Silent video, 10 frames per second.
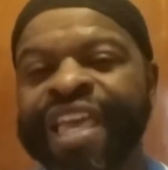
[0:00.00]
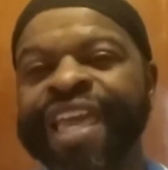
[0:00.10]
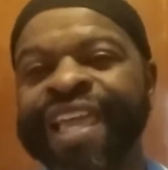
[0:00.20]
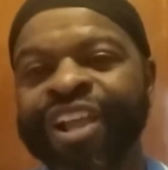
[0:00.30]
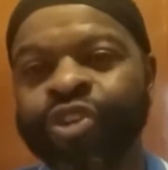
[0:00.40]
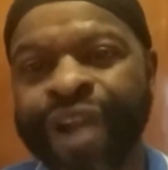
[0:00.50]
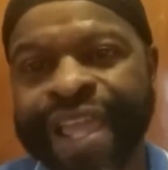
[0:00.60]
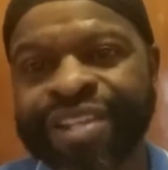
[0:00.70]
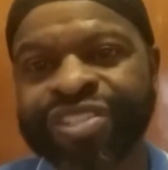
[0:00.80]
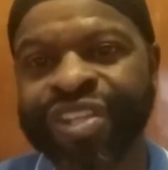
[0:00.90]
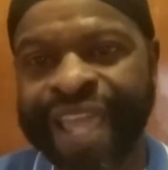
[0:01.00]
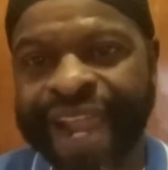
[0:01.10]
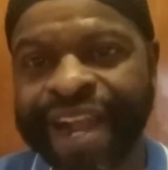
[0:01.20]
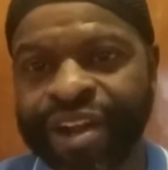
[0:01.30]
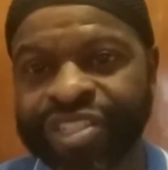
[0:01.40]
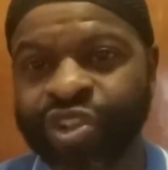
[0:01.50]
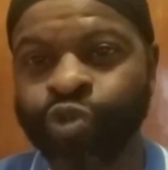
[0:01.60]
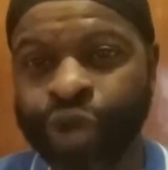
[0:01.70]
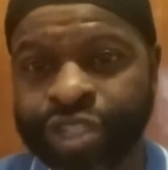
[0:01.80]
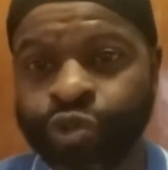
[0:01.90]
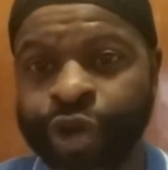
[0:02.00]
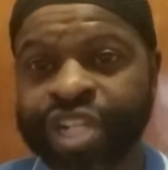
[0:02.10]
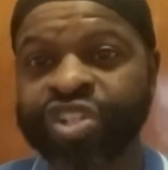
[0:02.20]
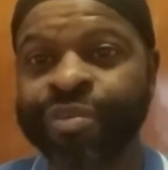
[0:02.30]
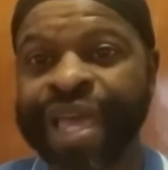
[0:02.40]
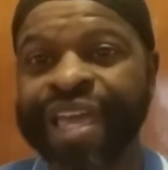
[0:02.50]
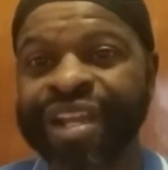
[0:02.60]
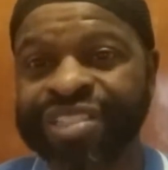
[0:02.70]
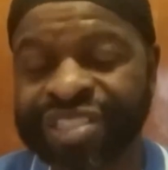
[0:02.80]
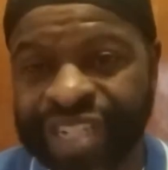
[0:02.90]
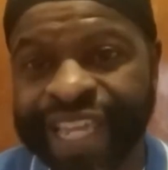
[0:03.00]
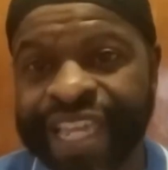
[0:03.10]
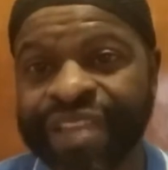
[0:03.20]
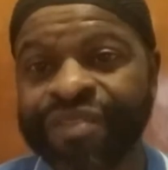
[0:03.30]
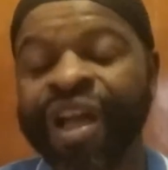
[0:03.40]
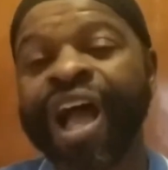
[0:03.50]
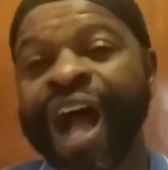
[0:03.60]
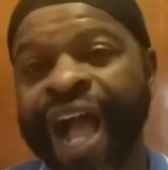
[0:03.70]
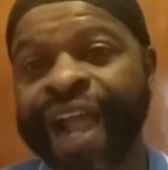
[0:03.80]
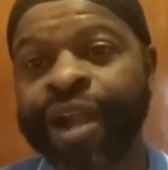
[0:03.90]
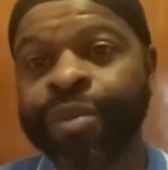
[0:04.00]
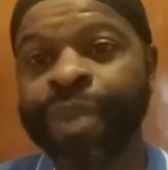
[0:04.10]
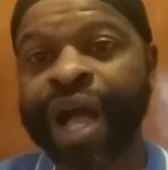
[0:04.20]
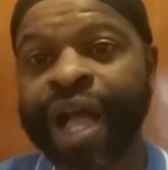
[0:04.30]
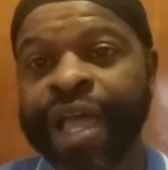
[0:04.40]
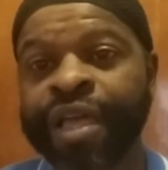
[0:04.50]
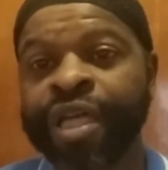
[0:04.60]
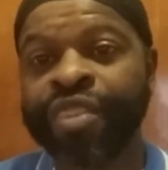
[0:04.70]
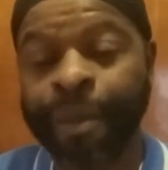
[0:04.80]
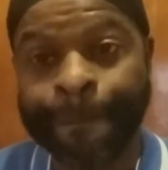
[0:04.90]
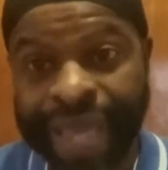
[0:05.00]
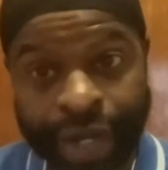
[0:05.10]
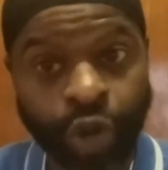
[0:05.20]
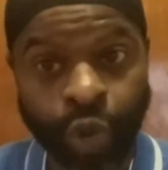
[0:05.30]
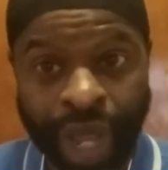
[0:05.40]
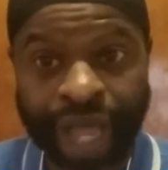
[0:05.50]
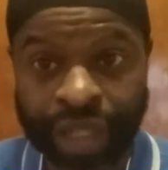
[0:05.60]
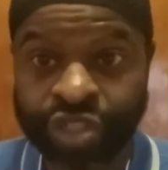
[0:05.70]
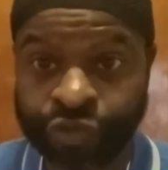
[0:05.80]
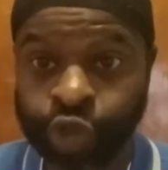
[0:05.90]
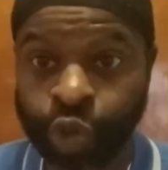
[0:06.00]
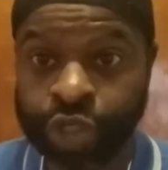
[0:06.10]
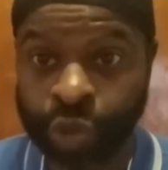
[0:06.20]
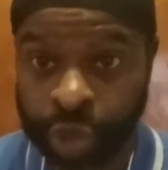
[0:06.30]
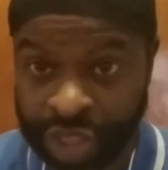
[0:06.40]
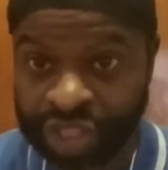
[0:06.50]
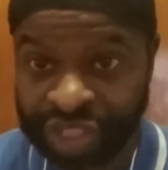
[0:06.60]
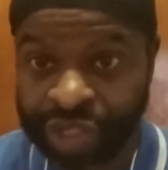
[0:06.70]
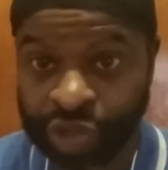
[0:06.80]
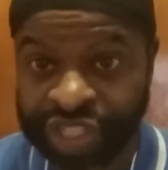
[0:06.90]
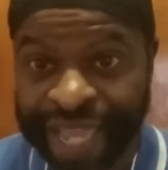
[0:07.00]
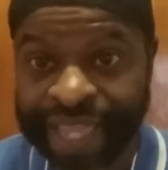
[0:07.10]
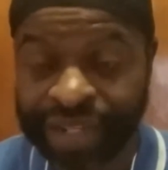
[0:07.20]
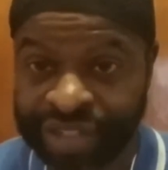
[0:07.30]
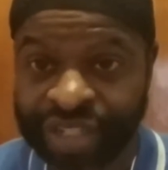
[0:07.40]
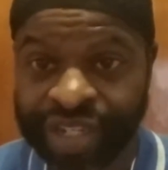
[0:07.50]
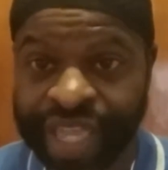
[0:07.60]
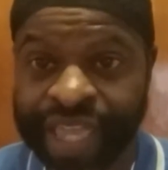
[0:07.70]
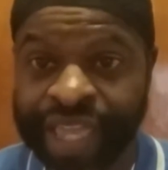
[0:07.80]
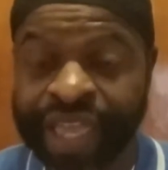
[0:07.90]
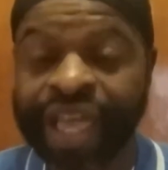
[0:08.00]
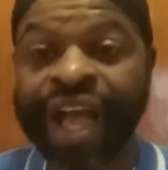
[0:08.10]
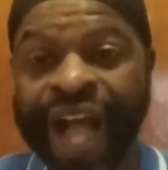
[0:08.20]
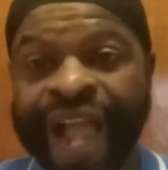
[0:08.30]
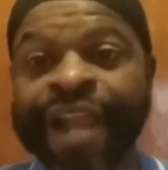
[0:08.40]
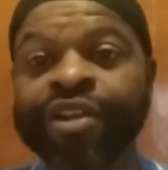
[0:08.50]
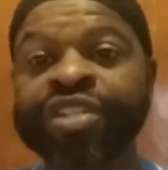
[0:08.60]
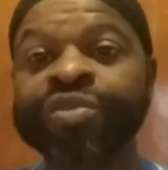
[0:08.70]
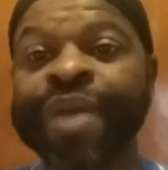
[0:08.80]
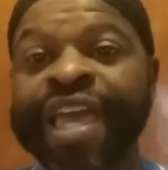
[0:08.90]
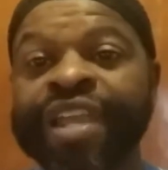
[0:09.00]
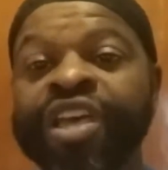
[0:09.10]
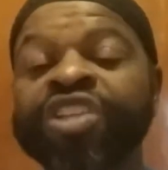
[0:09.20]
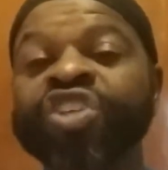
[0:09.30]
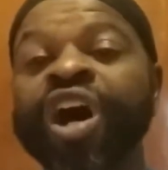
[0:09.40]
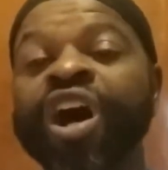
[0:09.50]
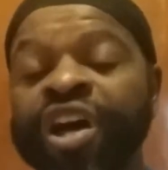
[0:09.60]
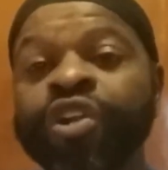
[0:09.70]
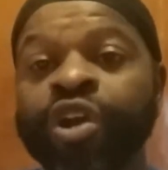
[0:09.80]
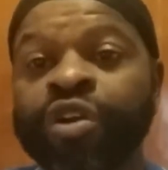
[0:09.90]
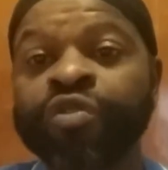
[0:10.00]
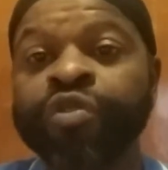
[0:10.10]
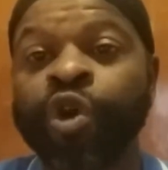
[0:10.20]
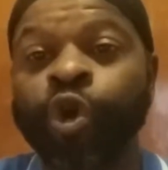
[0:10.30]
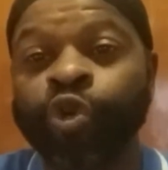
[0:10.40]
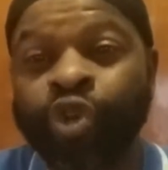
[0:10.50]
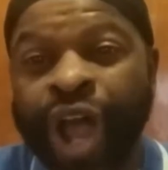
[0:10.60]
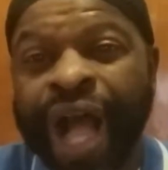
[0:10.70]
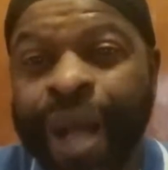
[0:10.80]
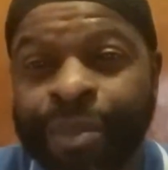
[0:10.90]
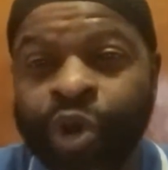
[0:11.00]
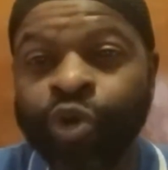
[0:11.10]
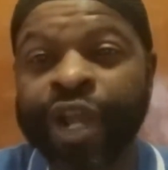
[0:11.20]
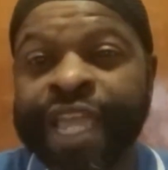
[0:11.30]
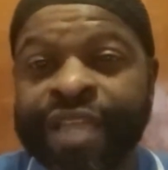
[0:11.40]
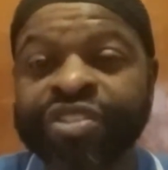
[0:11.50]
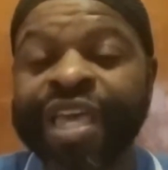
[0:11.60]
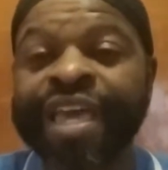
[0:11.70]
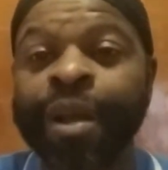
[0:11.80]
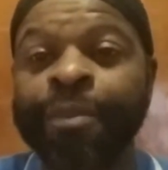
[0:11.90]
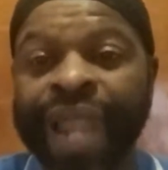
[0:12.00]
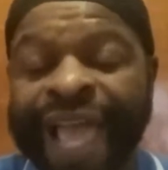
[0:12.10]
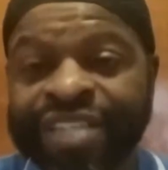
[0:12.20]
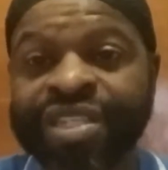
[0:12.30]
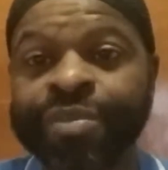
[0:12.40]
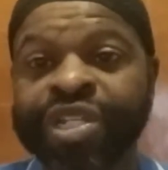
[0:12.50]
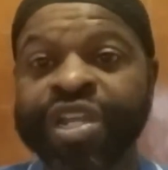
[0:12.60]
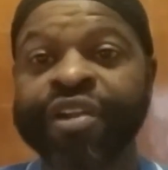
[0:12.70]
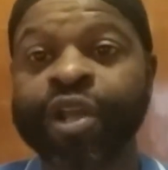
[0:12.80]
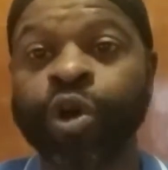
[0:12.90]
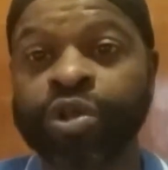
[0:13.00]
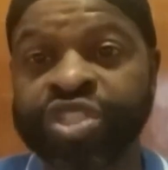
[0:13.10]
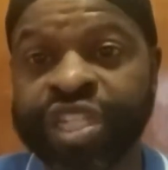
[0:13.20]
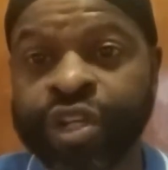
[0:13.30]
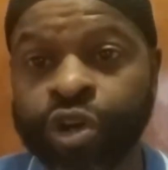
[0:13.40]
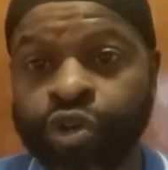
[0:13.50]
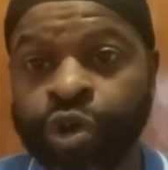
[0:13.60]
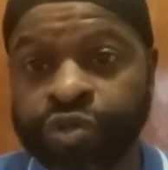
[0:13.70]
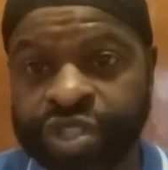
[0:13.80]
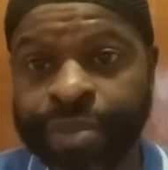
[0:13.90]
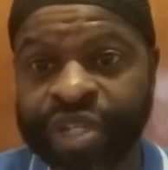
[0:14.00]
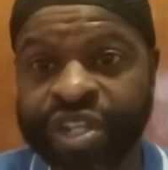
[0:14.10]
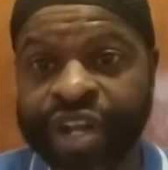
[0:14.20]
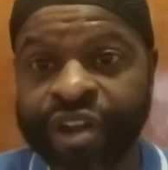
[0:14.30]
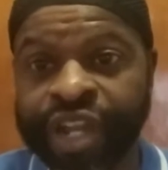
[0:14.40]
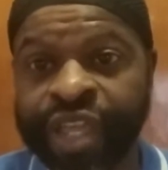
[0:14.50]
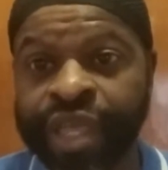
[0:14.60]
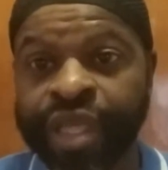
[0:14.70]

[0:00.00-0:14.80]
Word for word: And Grandison Harris, the resurrection man, a slave hired by the Medical College of Georgia, which is still standing today, hired this man to unearth rob graves at a black cemetery called Cedar Grove Cemetery.